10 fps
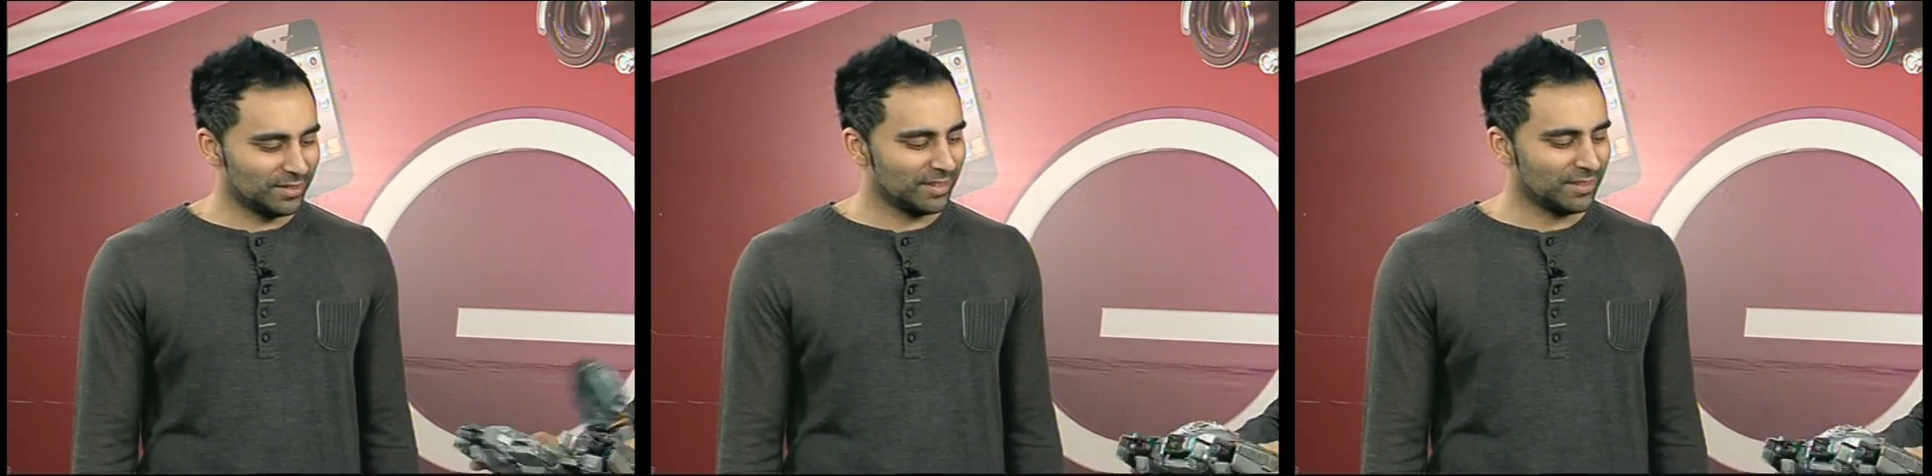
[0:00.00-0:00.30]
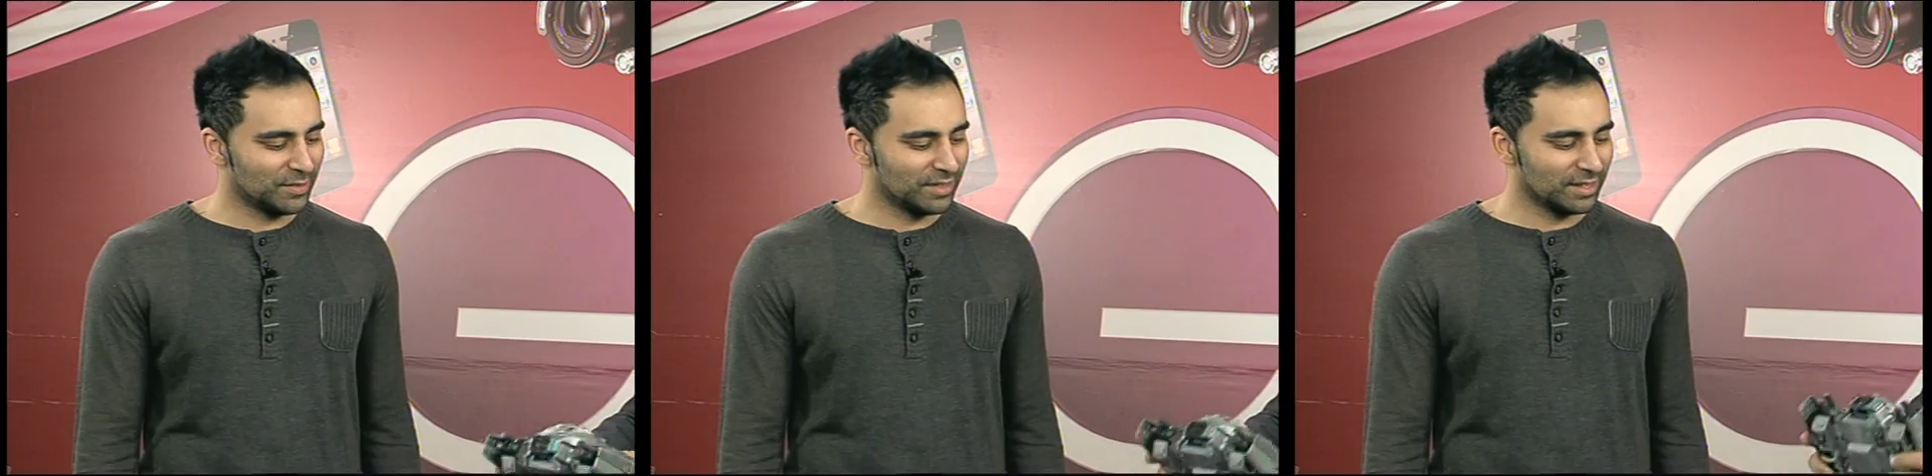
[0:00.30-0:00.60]

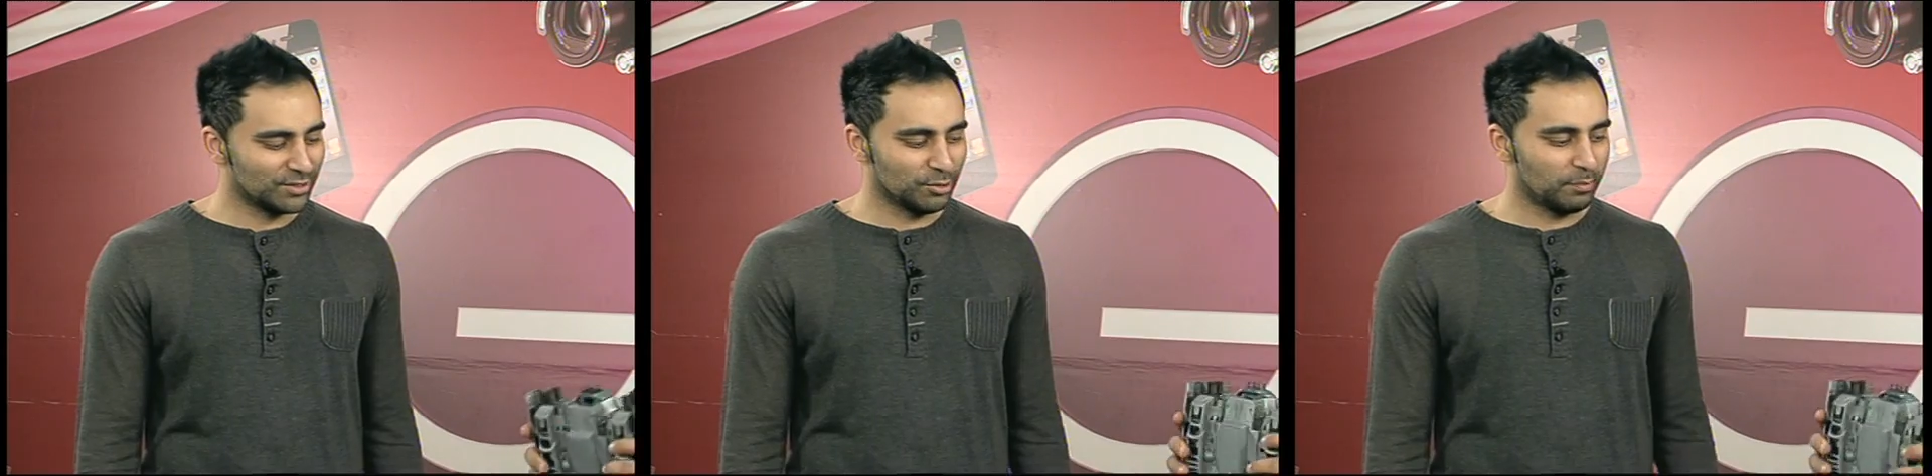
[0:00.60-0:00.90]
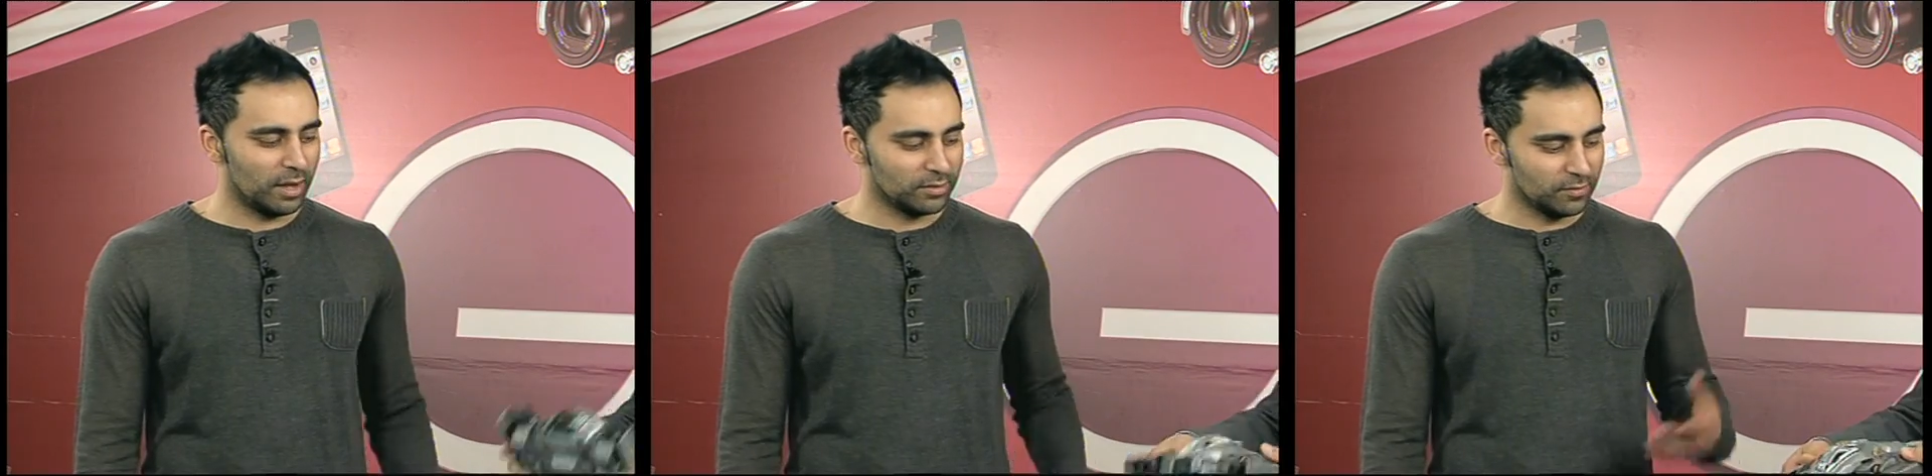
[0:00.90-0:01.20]
Even things
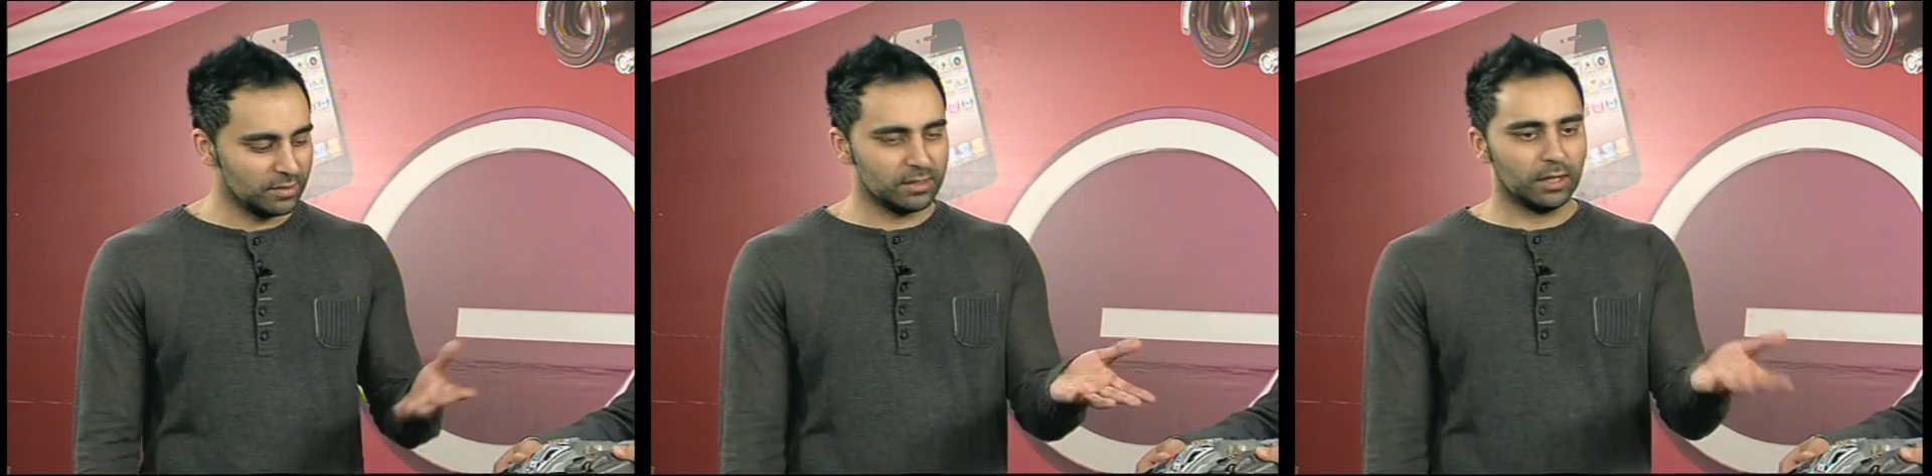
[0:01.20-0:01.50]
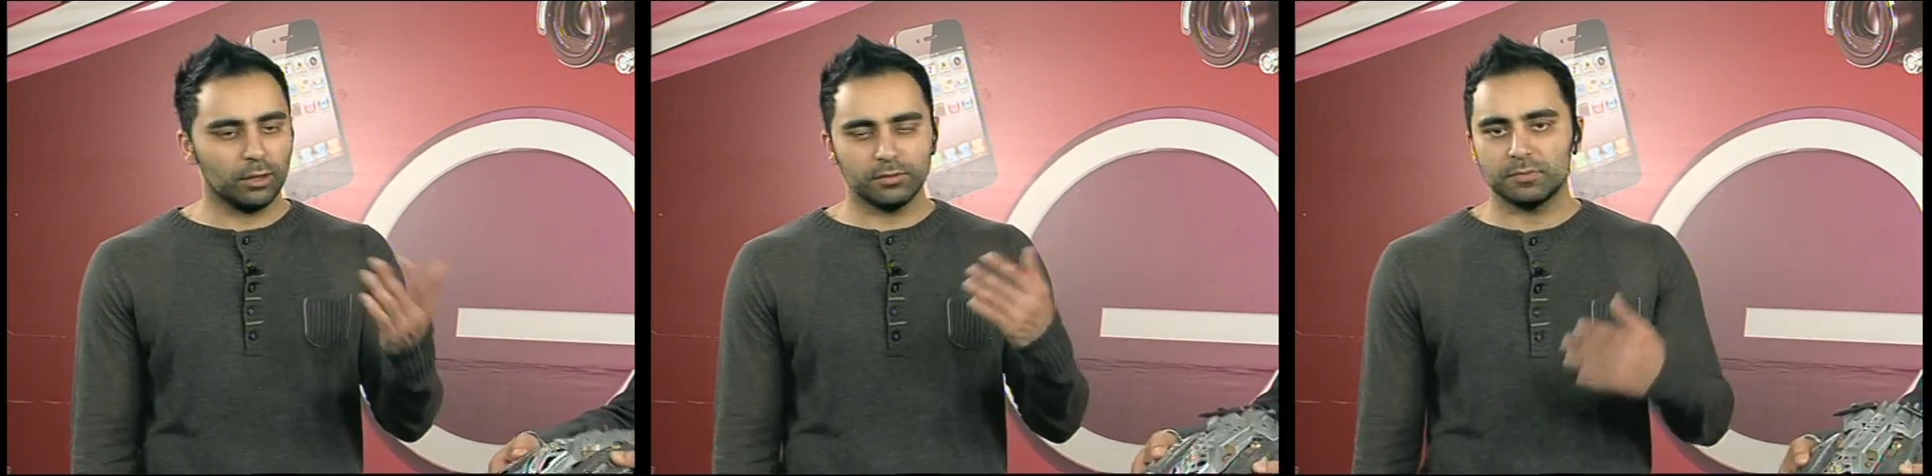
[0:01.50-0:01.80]
jump out. So obviously,
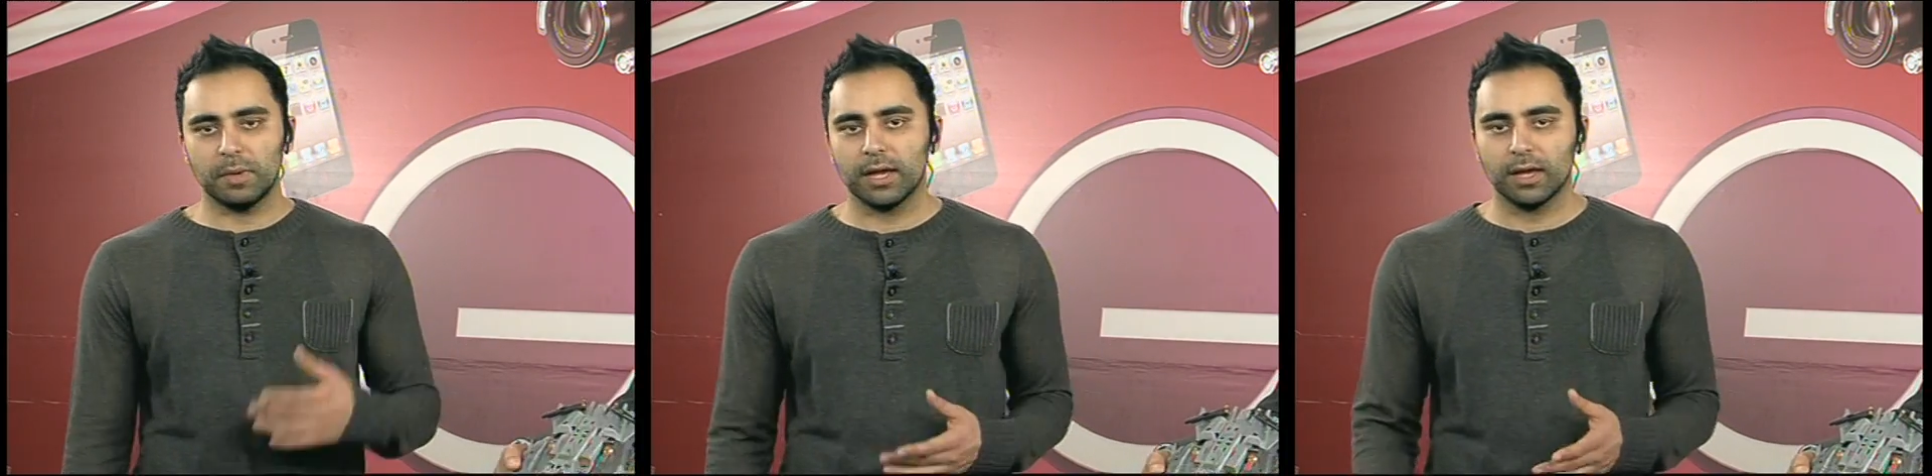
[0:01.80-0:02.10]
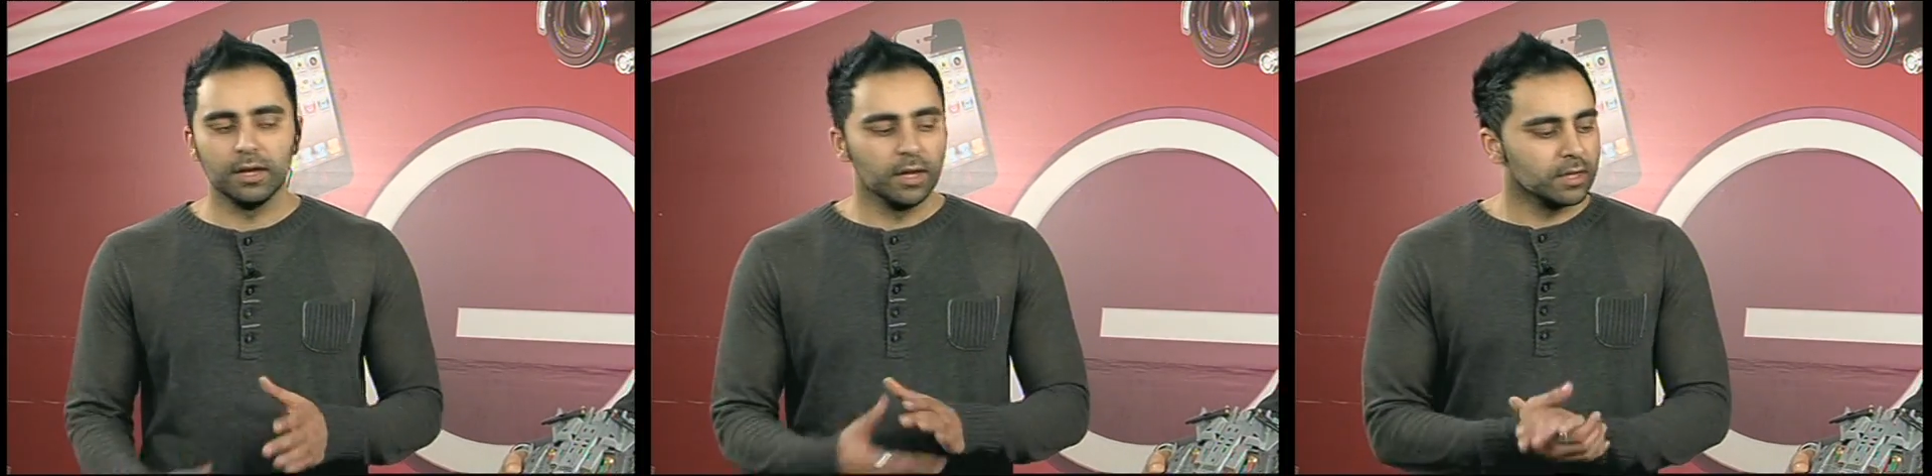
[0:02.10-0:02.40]
it closes
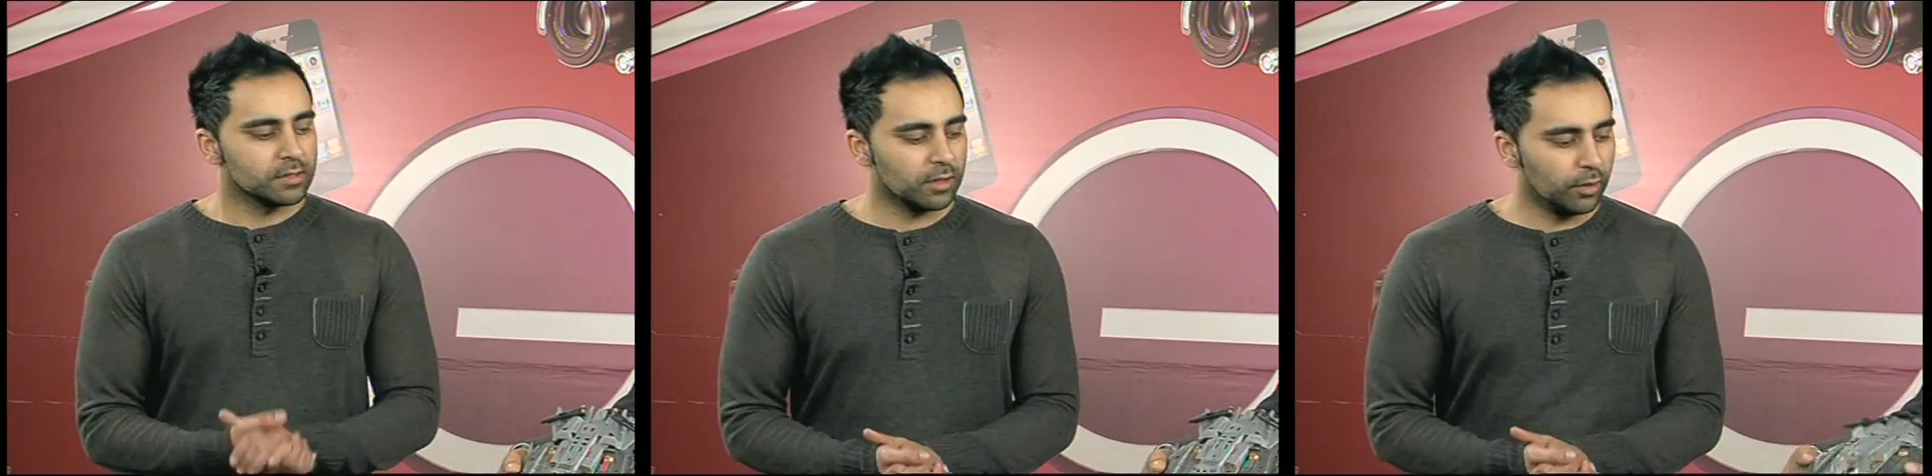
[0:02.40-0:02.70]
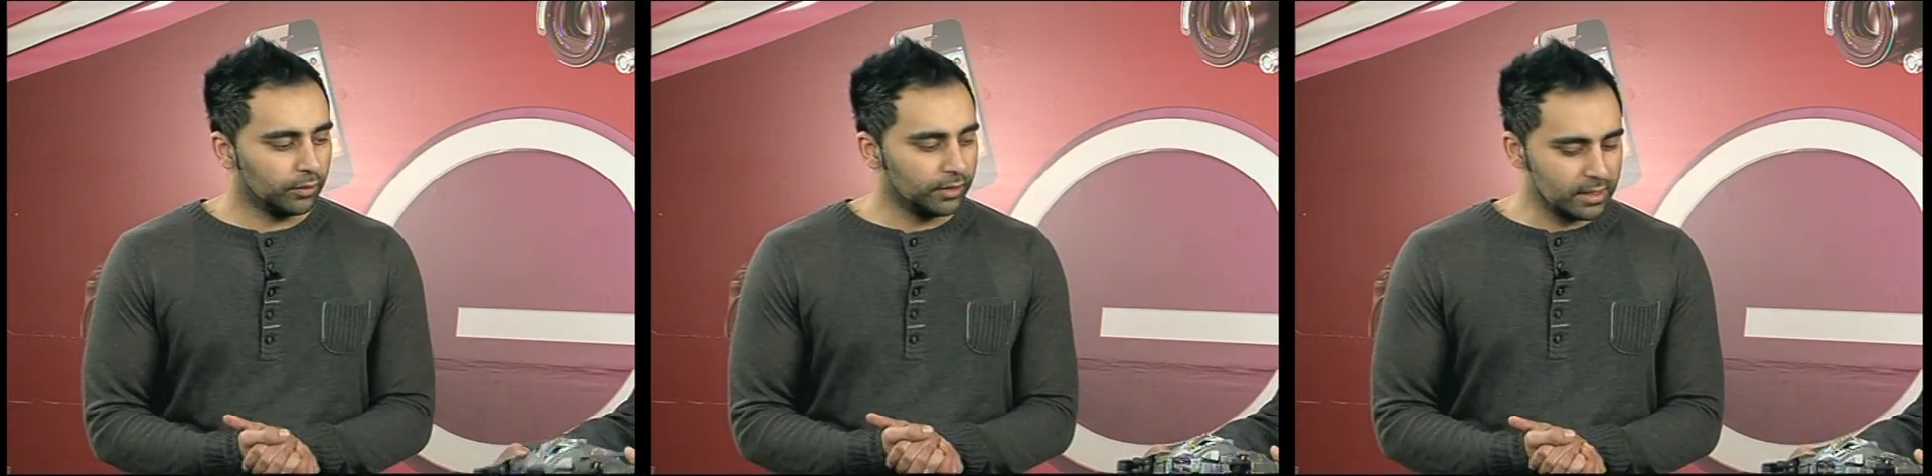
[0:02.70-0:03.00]
back.
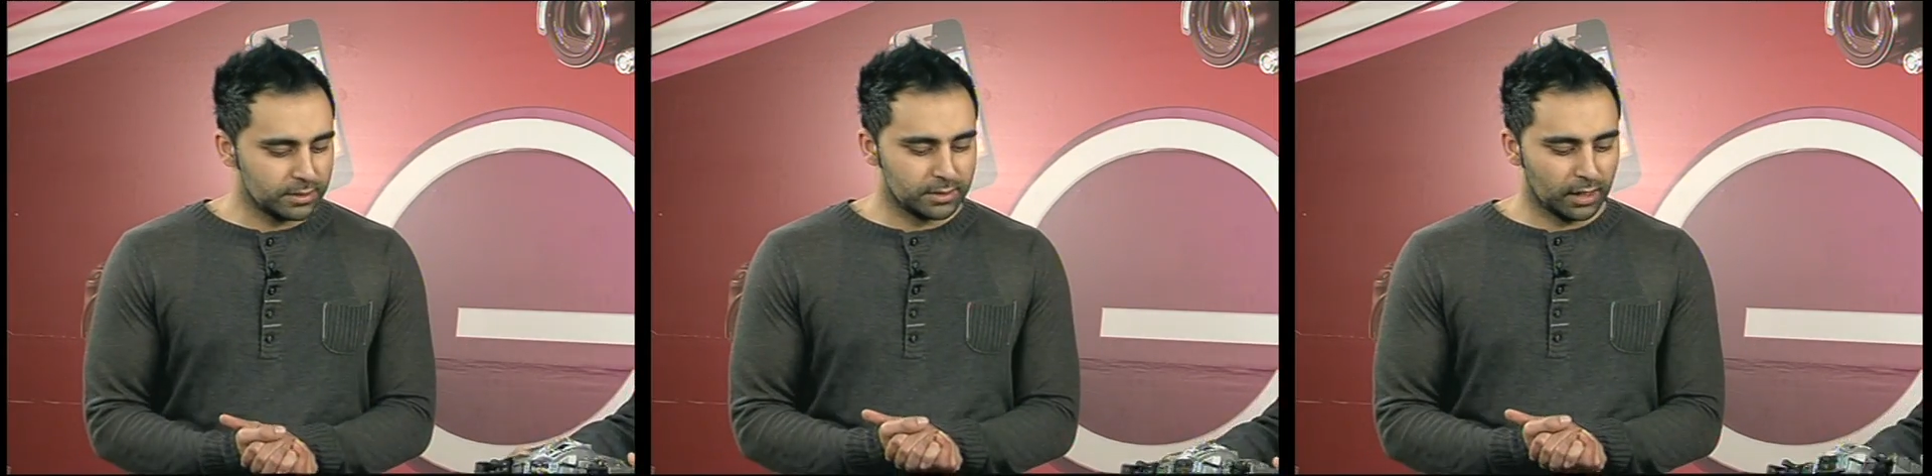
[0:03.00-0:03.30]
So yes.